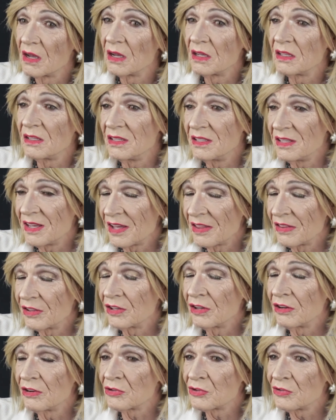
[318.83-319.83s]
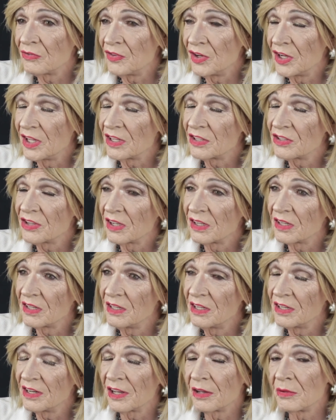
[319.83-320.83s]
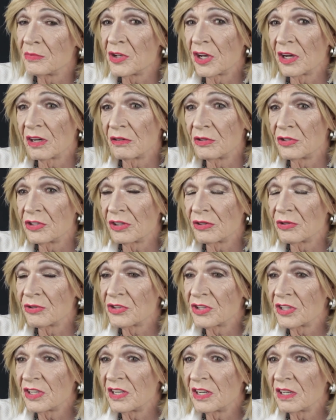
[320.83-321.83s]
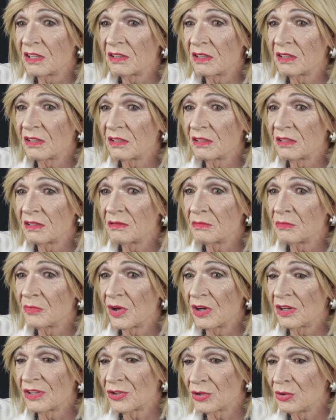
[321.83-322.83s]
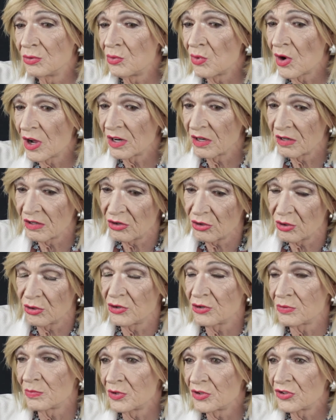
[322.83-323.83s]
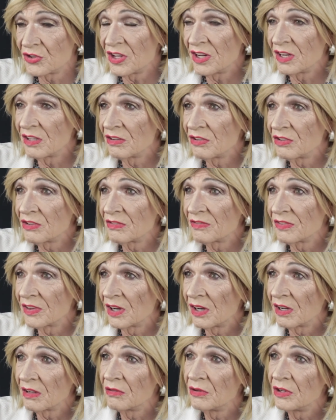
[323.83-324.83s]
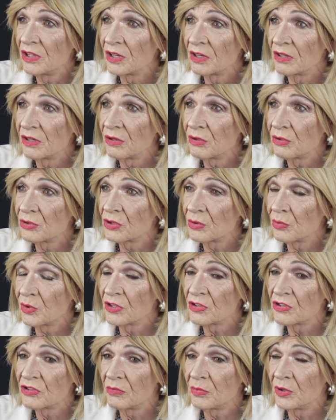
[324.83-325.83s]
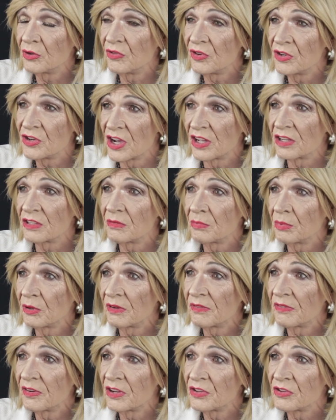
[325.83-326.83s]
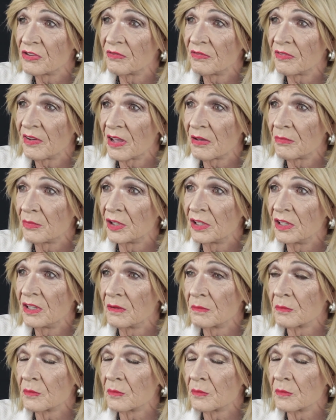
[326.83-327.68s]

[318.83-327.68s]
Yeah, the girls have nicknamed it Hotel Tina. I do run Christmas dinners for the lonely girls, the ones that have been rejected by friends and family.